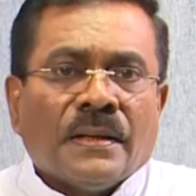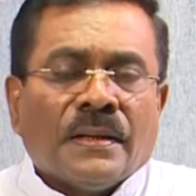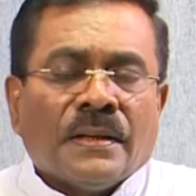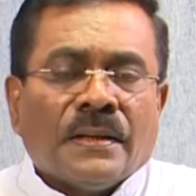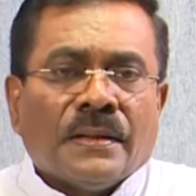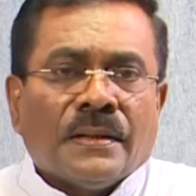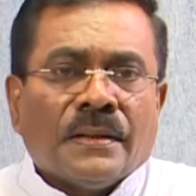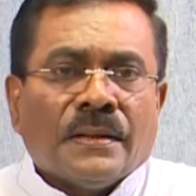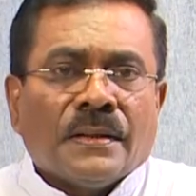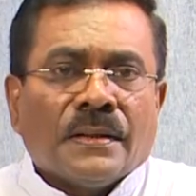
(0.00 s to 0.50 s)

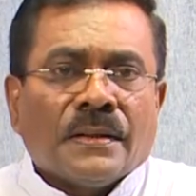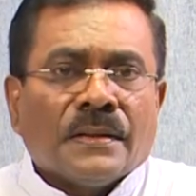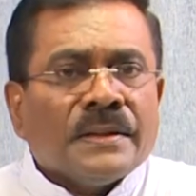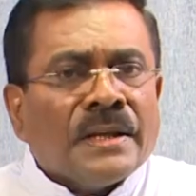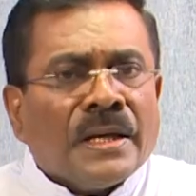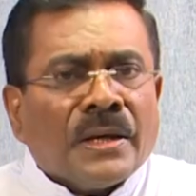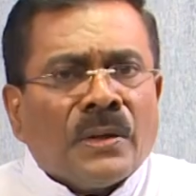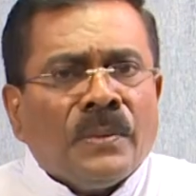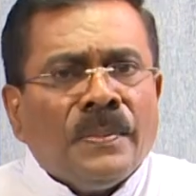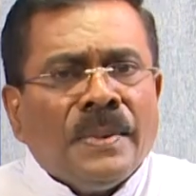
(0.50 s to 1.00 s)

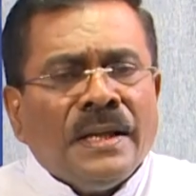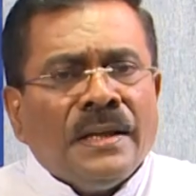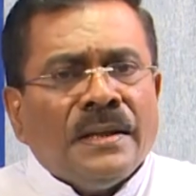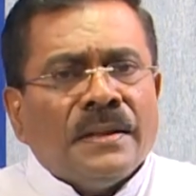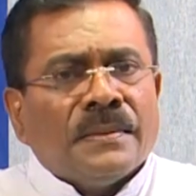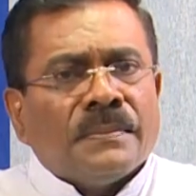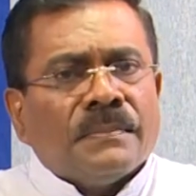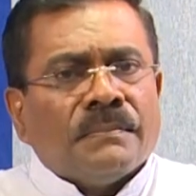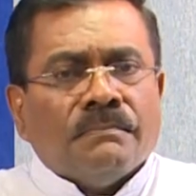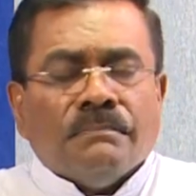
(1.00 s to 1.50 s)
There could
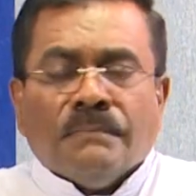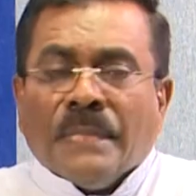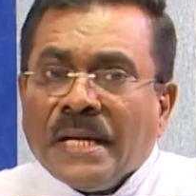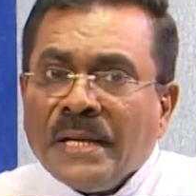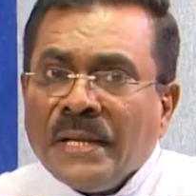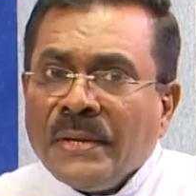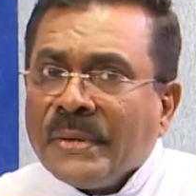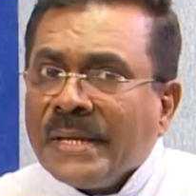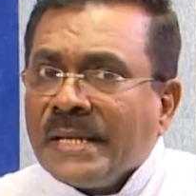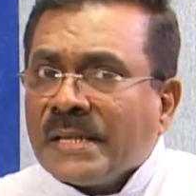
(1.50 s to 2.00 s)
be
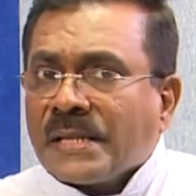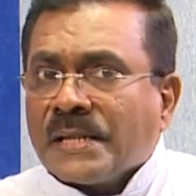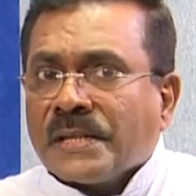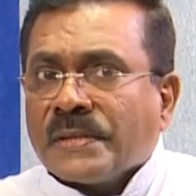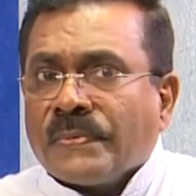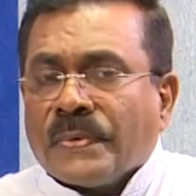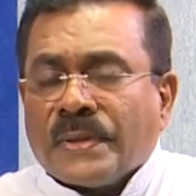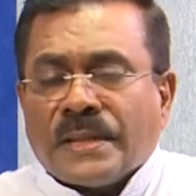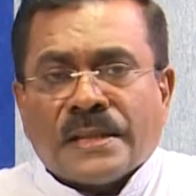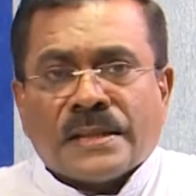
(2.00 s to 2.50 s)
many reasons
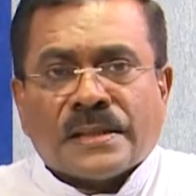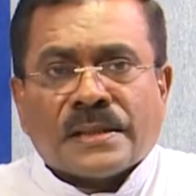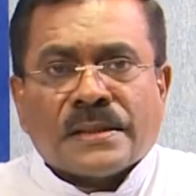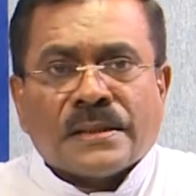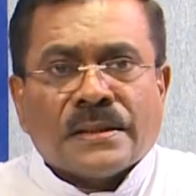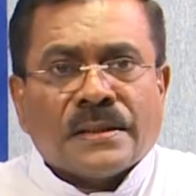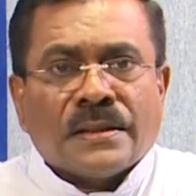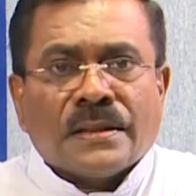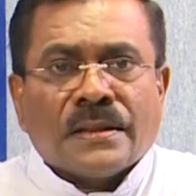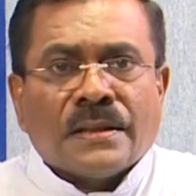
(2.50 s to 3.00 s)
for this,
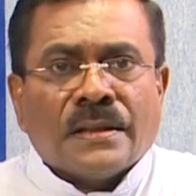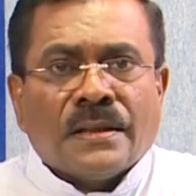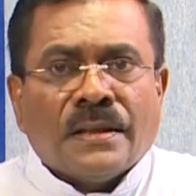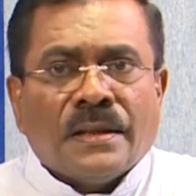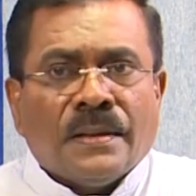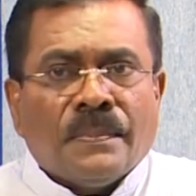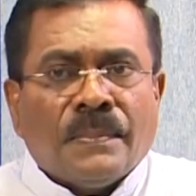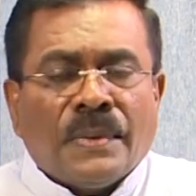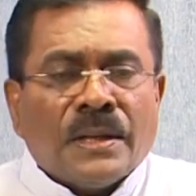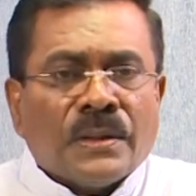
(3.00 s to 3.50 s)

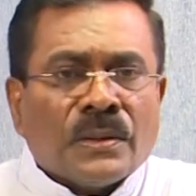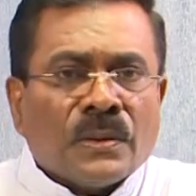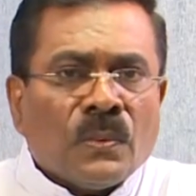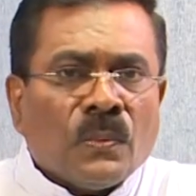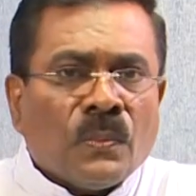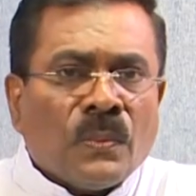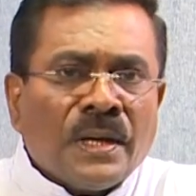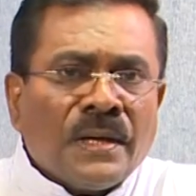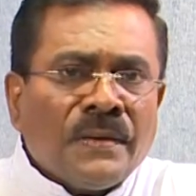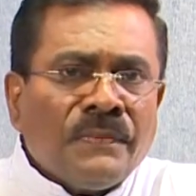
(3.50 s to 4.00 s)
but
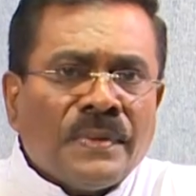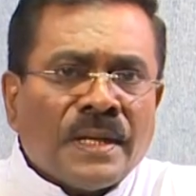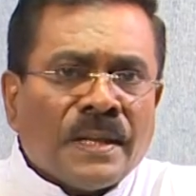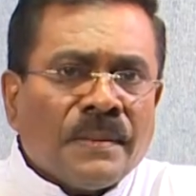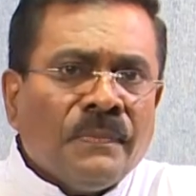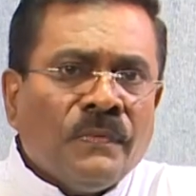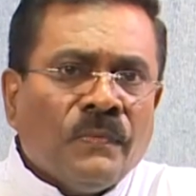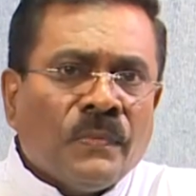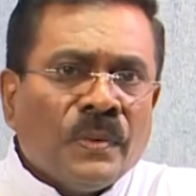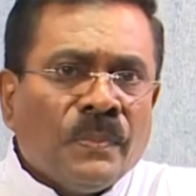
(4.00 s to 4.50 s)
one of
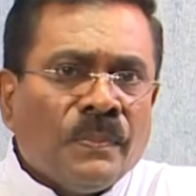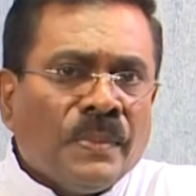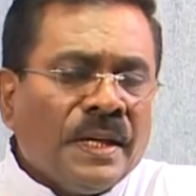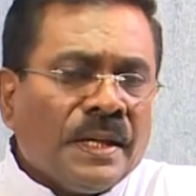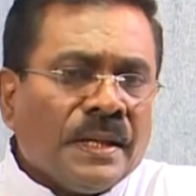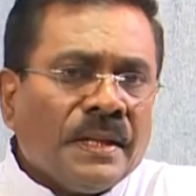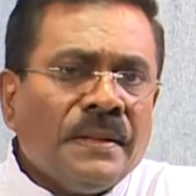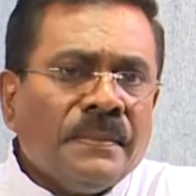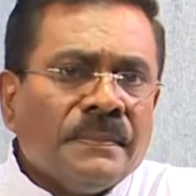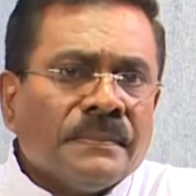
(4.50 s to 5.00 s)
them would
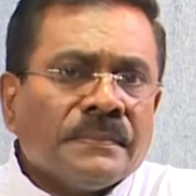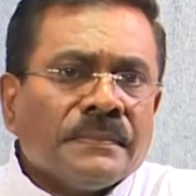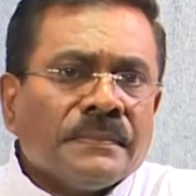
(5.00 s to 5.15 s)
be